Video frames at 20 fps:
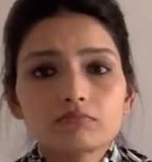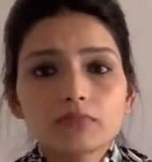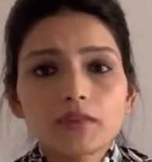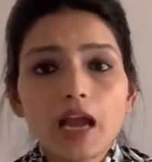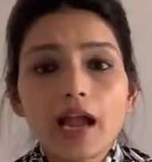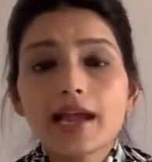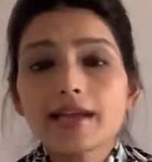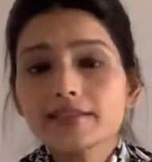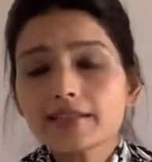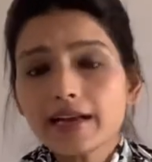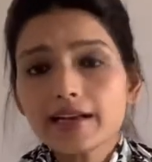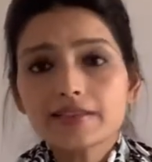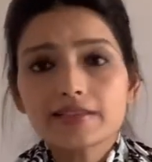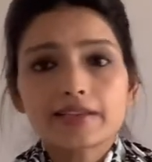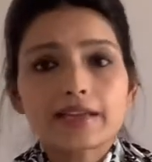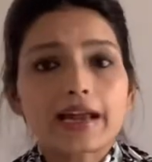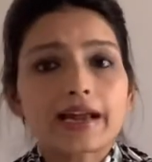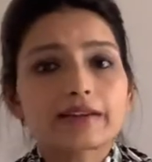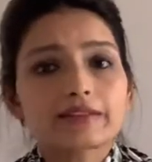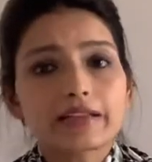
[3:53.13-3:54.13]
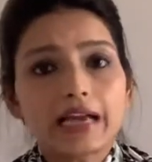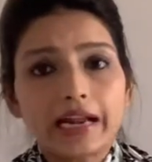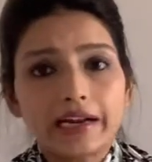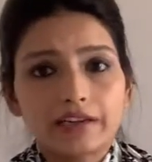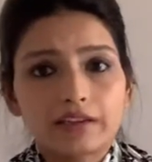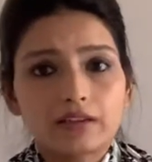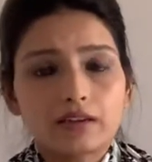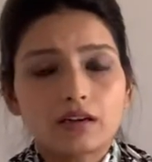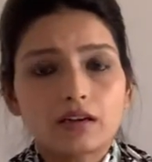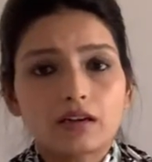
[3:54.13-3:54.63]
as I said,
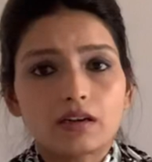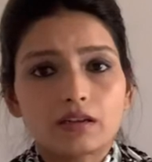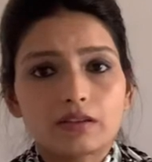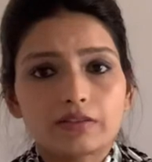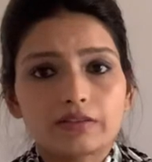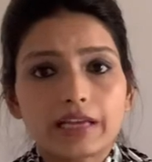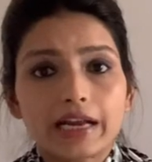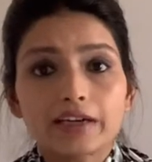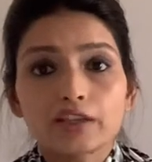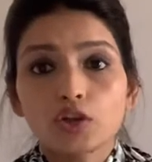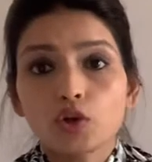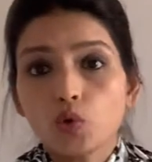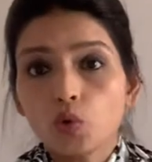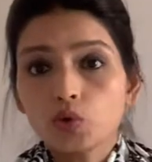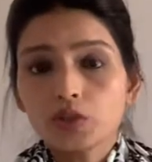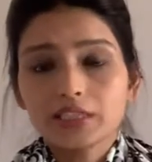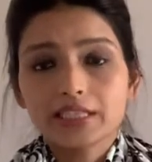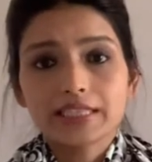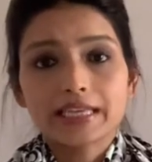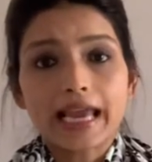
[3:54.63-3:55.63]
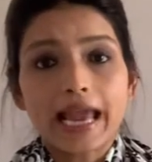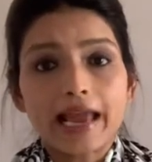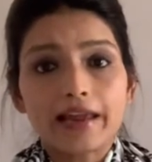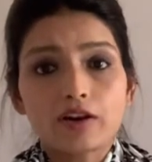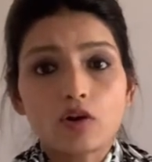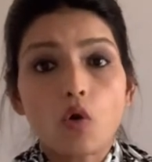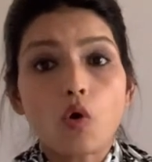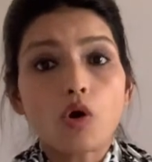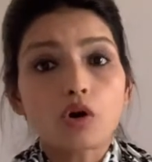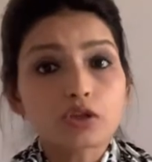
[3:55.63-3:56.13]
that growth
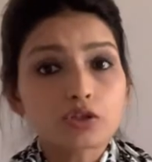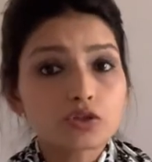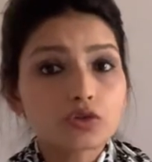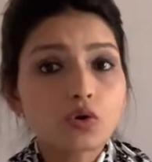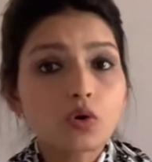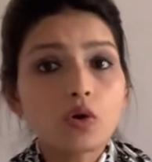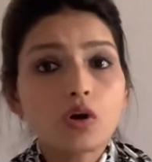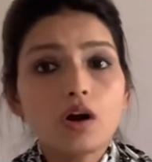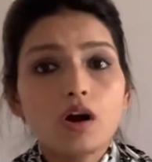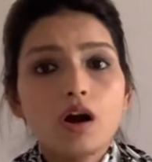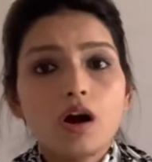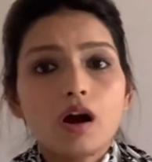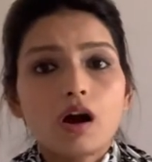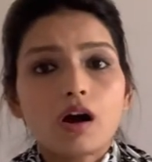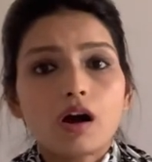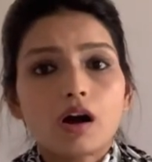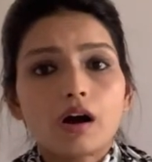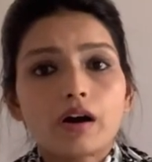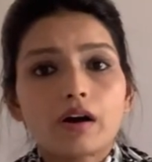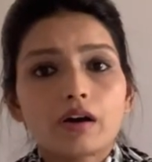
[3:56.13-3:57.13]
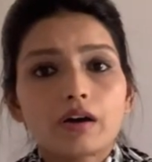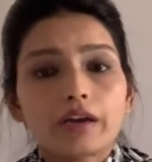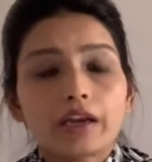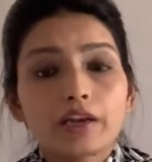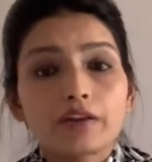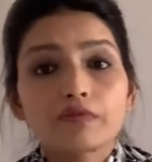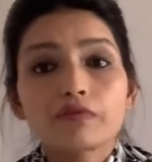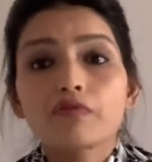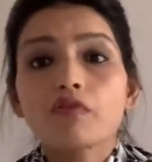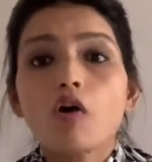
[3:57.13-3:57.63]
scan also
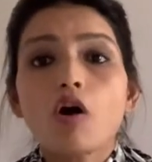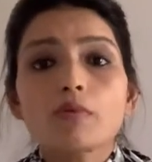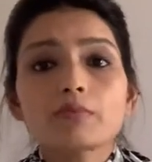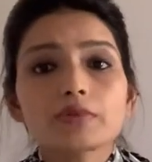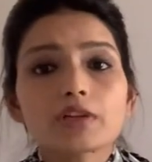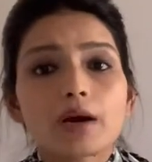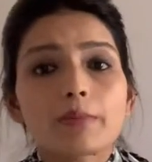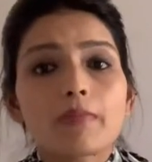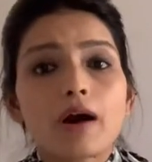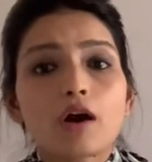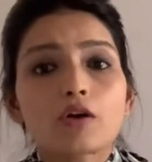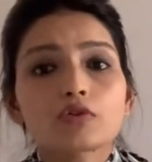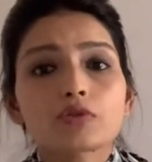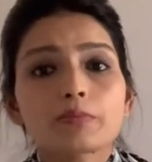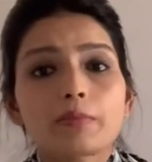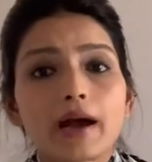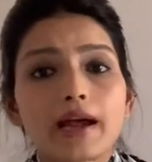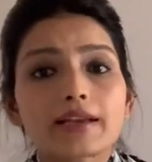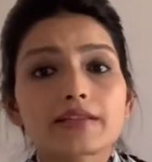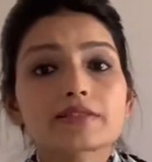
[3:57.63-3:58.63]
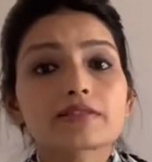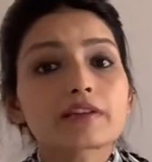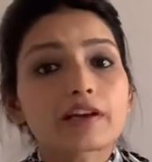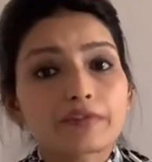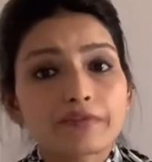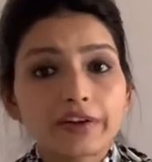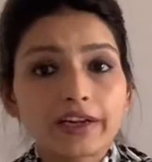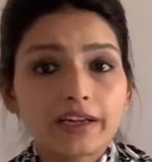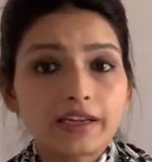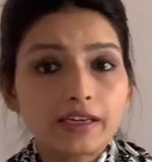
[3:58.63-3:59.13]
informed about my
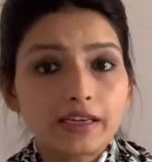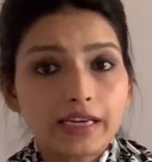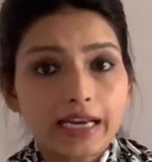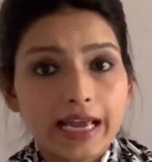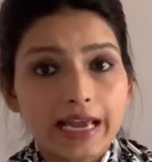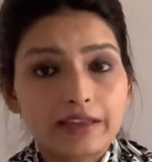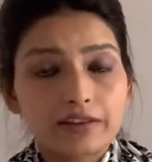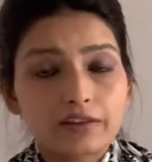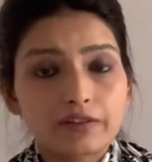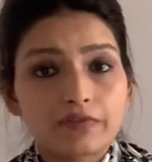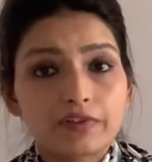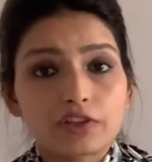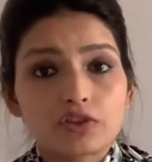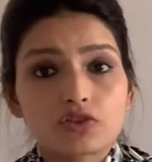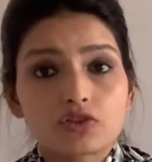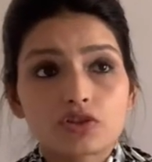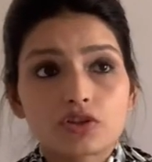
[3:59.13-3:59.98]
cervical length, which